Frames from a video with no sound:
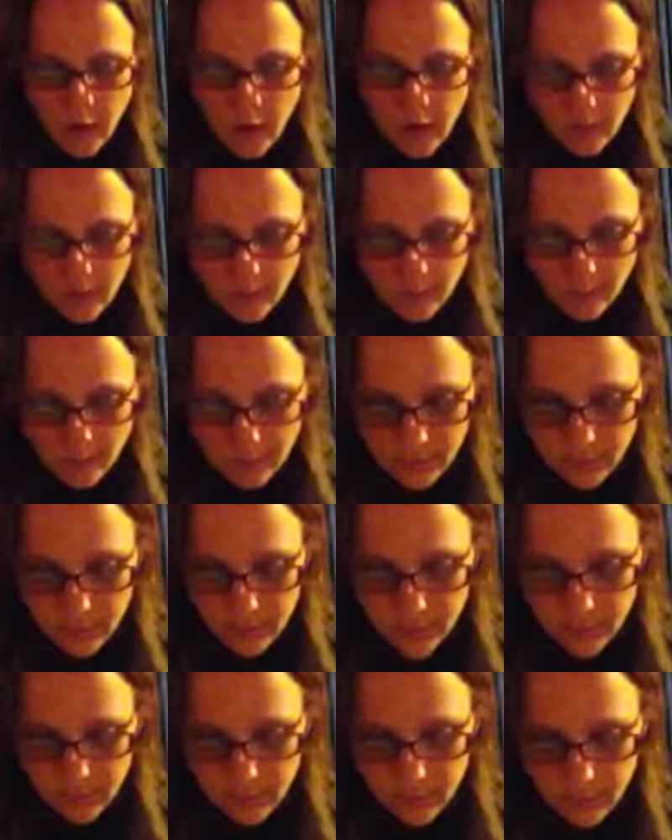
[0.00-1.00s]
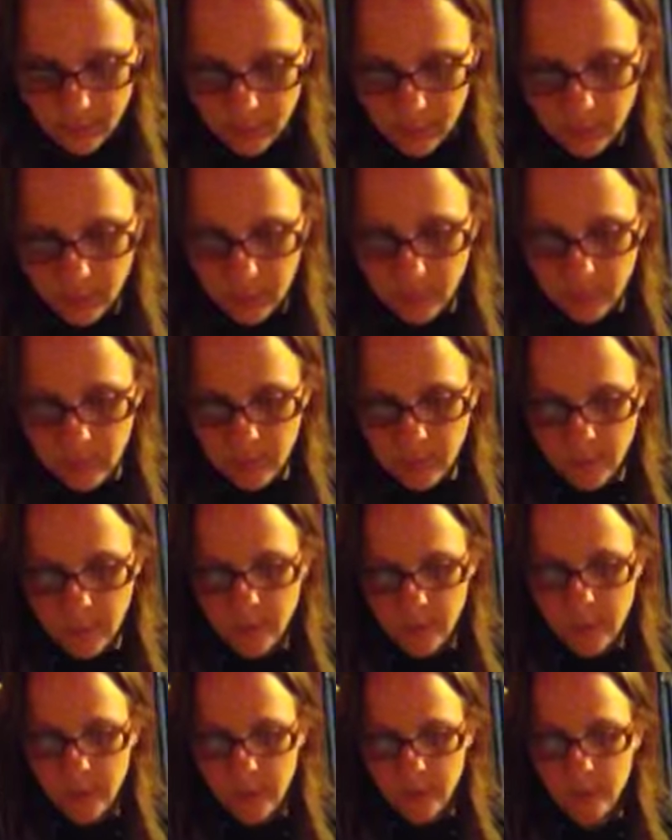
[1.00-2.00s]
Okay, so the next
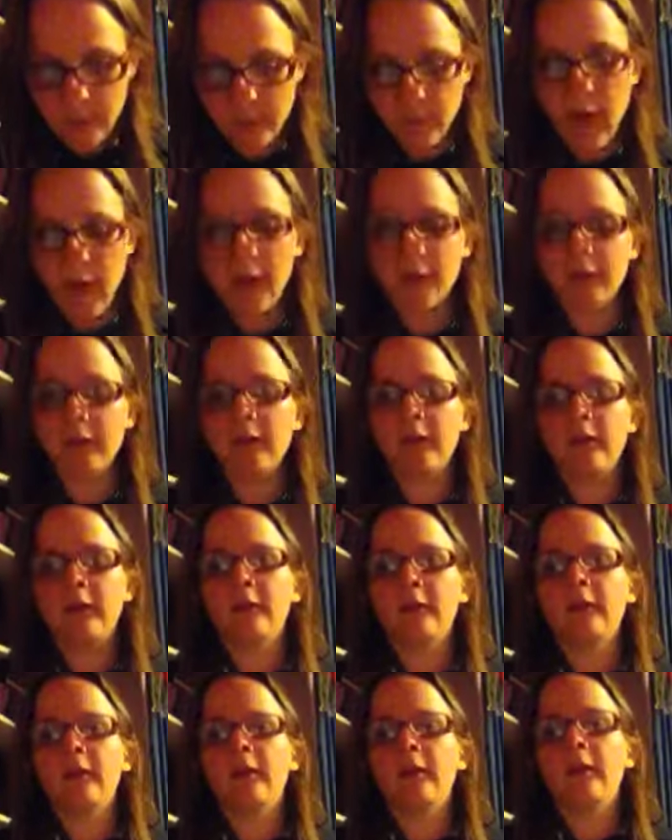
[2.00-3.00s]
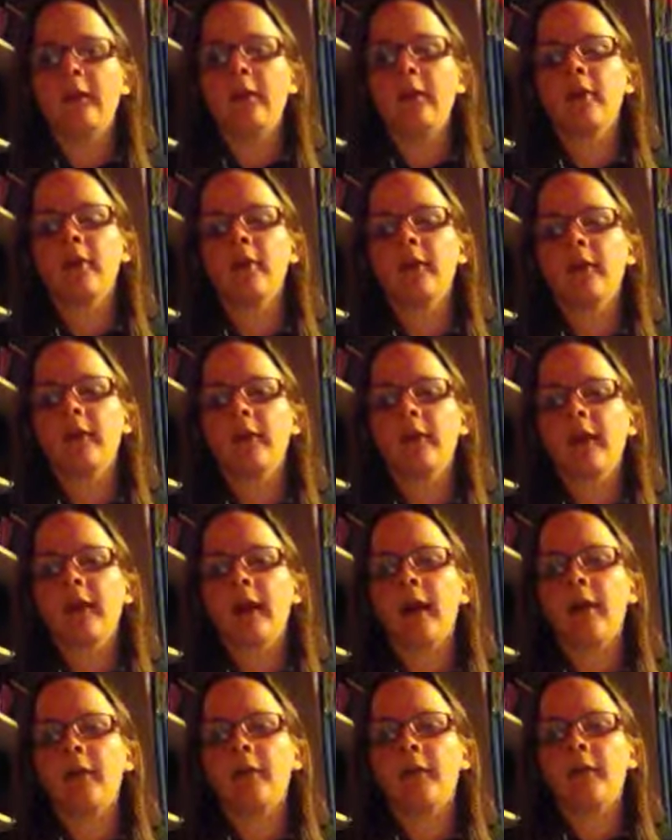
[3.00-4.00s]
film I could watch is another one that I
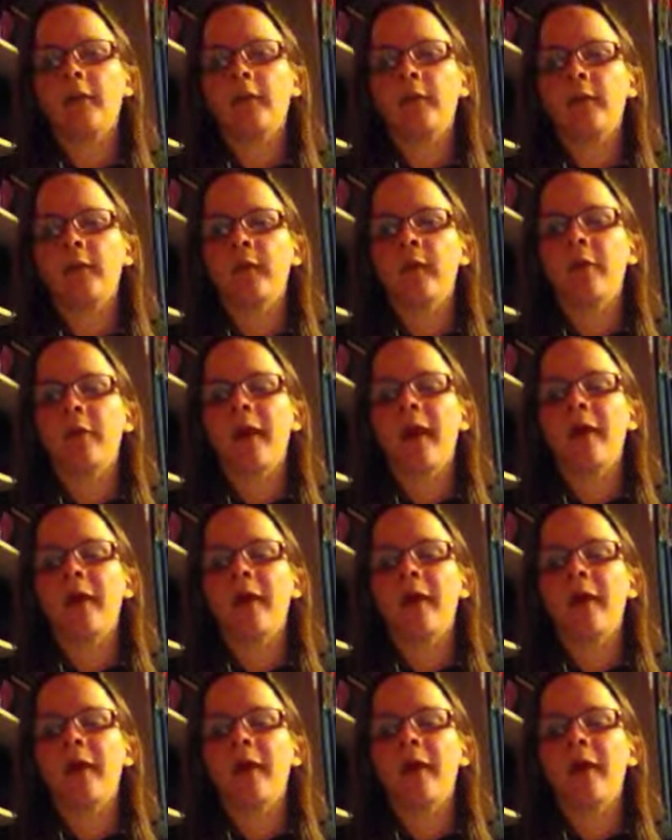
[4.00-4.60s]
have a review of.